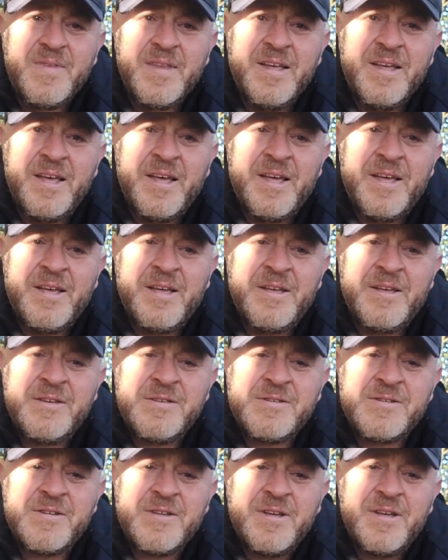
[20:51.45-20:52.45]

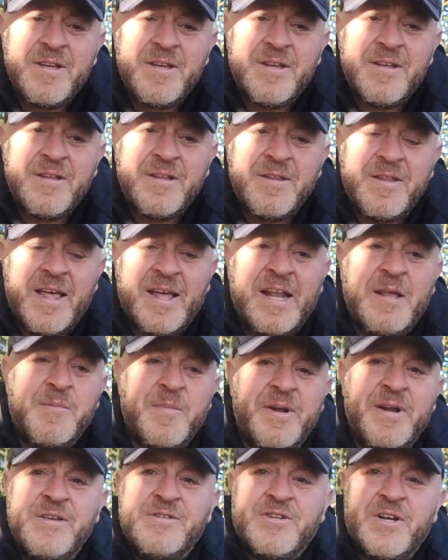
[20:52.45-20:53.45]
is any
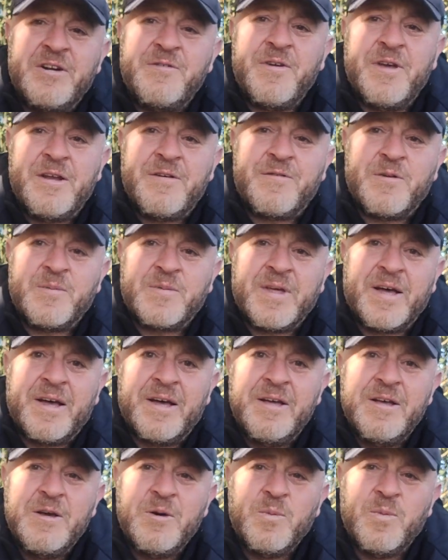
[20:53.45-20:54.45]
money generated from that
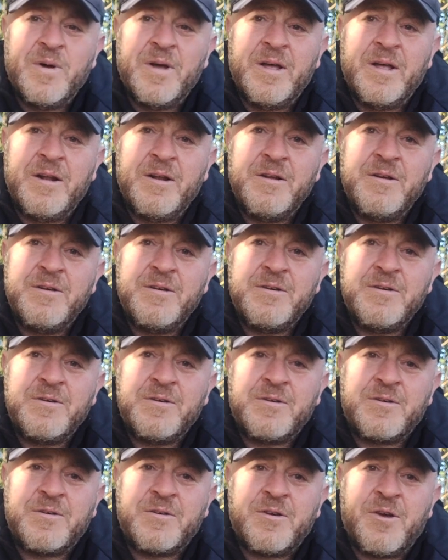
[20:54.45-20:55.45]
will
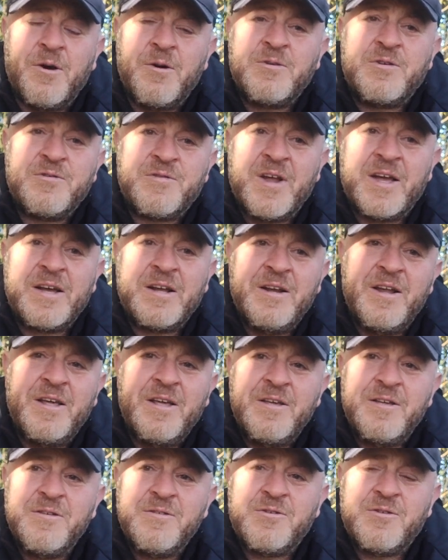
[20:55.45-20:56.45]
go
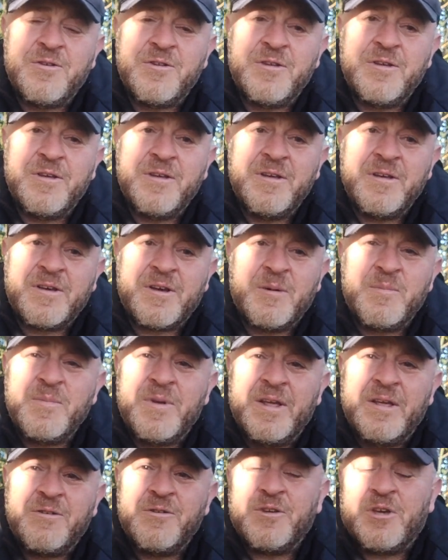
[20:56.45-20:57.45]
directly to the
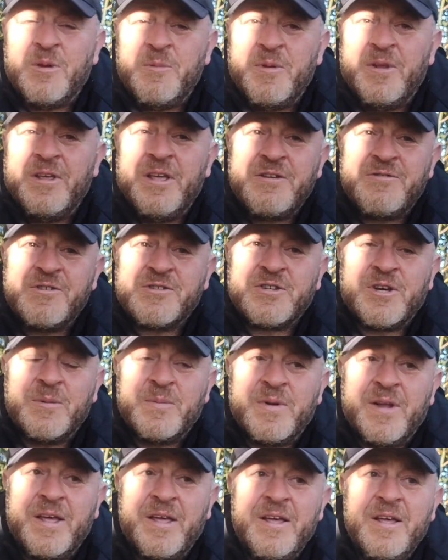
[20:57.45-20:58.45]
company, to the community interest
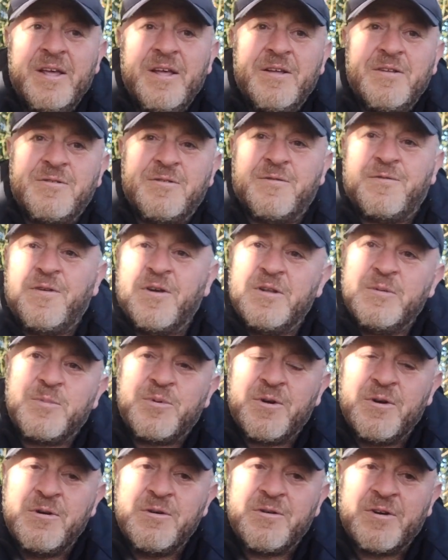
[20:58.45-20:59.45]
company, to fund
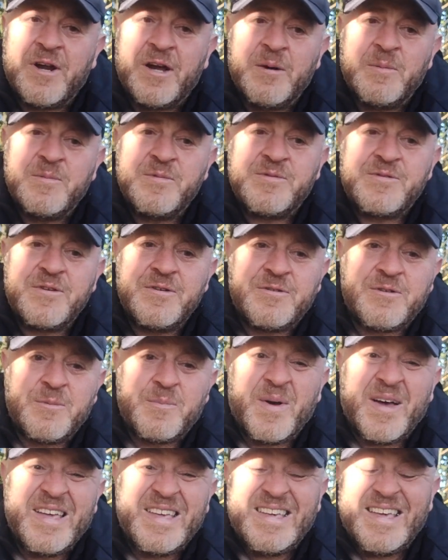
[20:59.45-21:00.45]
programs, to
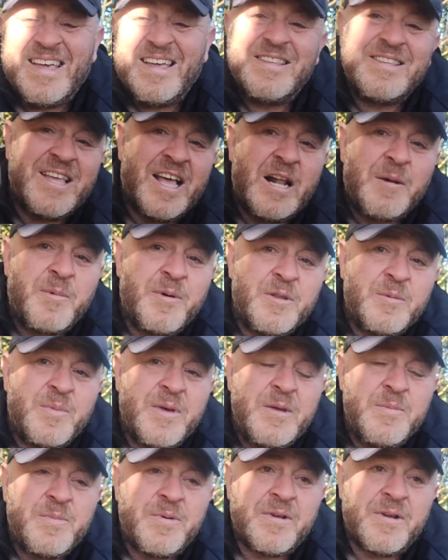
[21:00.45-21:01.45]
buy kit and to help other
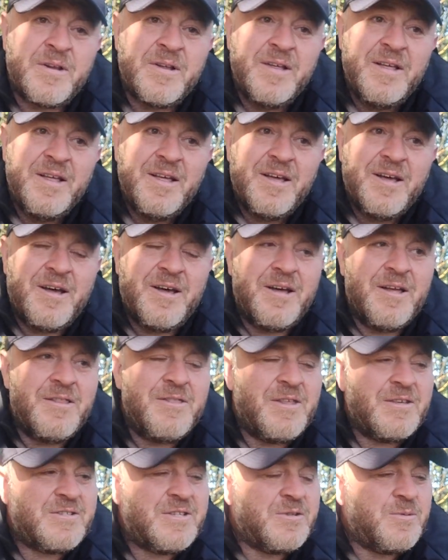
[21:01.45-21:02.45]
people.
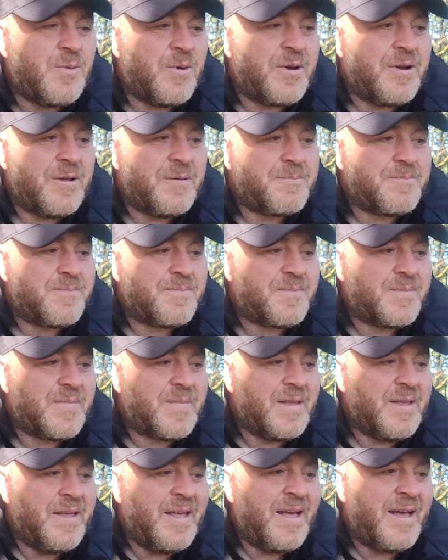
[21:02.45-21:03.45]
And this is what
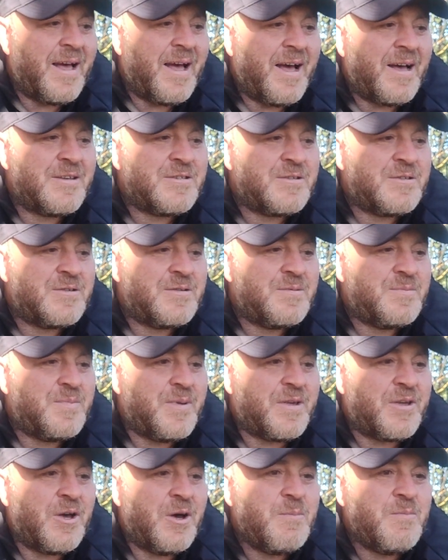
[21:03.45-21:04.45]
it has
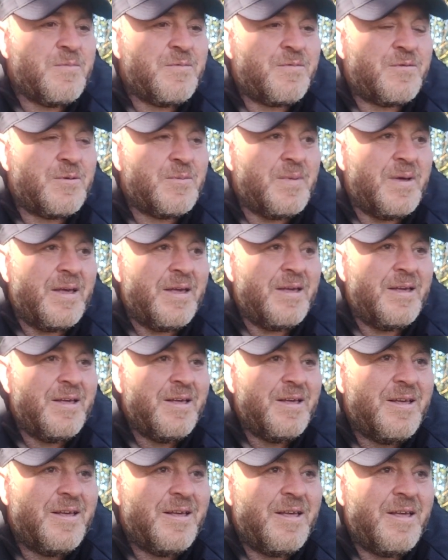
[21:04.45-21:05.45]
become for me,
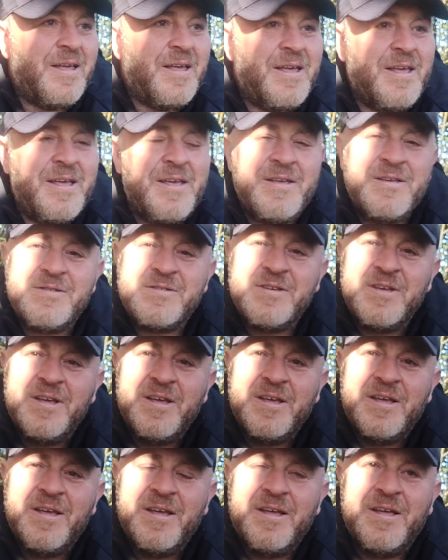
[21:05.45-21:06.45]
is
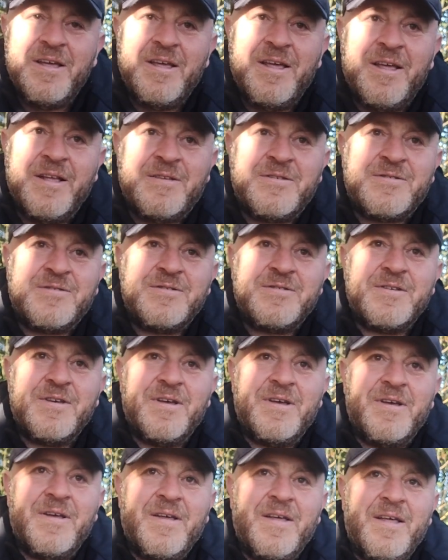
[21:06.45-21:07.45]
it's
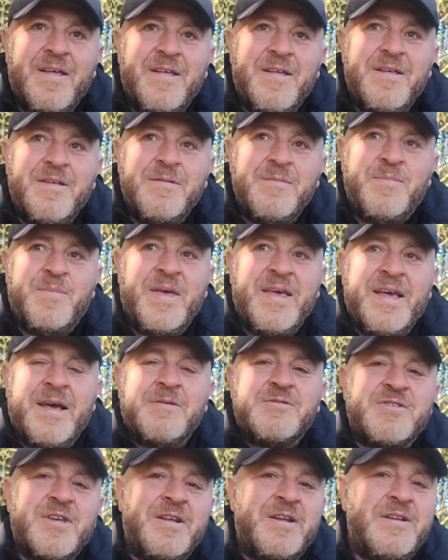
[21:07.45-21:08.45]
being
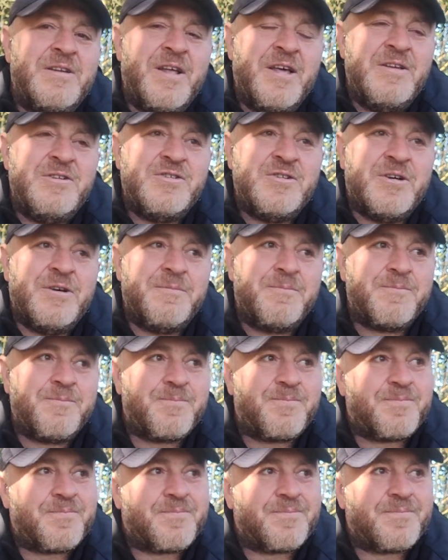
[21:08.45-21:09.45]
outside in nature,
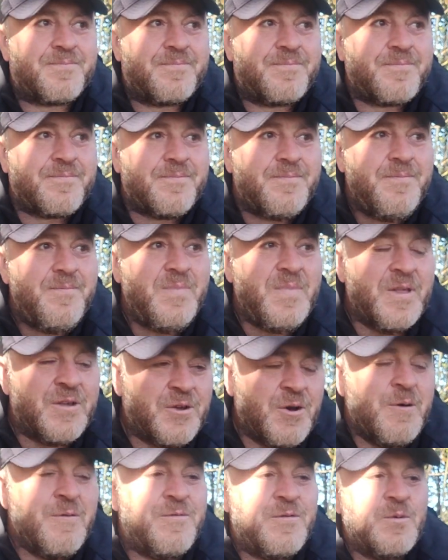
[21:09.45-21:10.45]

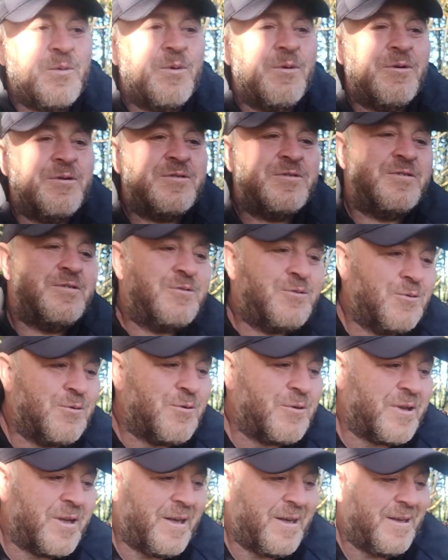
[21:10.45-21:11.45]
going for walks,
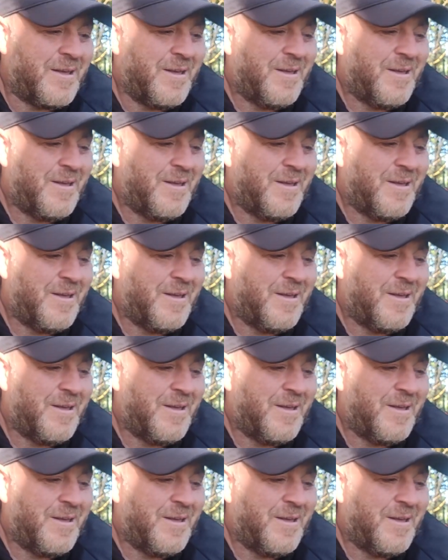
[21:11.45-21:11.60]
talking,